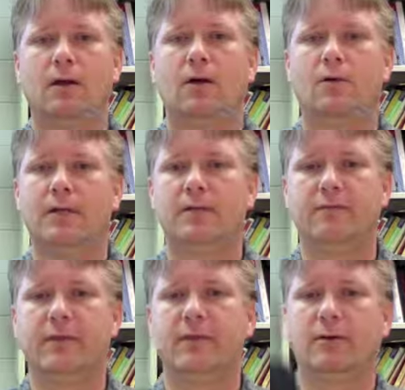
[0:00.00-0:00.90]
Holding the
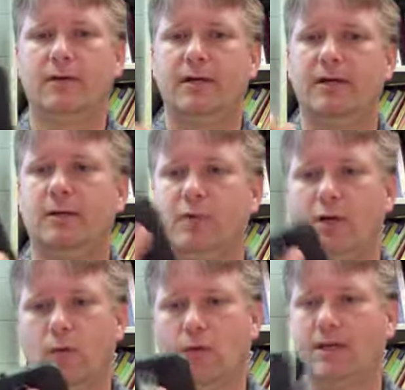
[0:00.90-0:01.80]
video. Here I'm
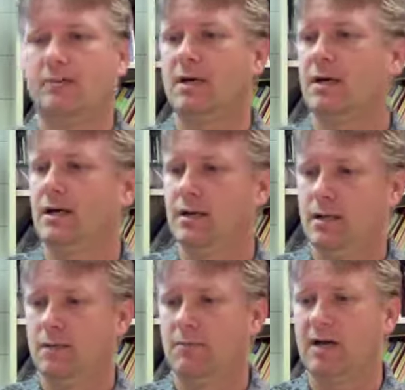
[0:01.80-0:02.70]
recording my
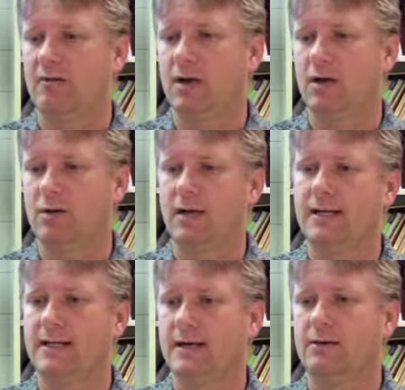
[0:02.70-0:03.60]
vlog
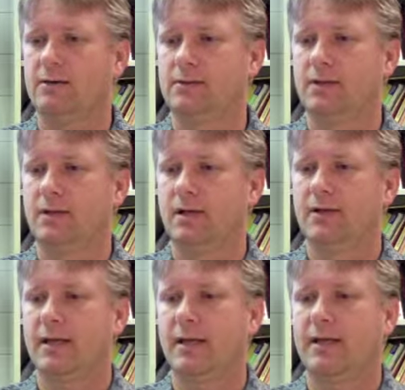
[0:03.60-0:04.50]
right now,
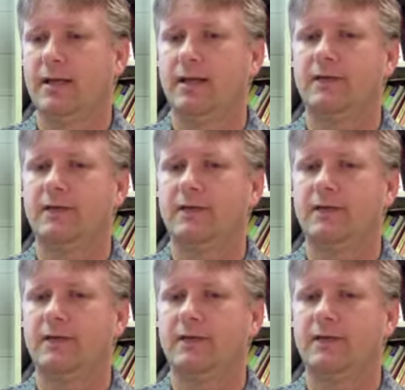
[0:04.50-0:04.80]
okay?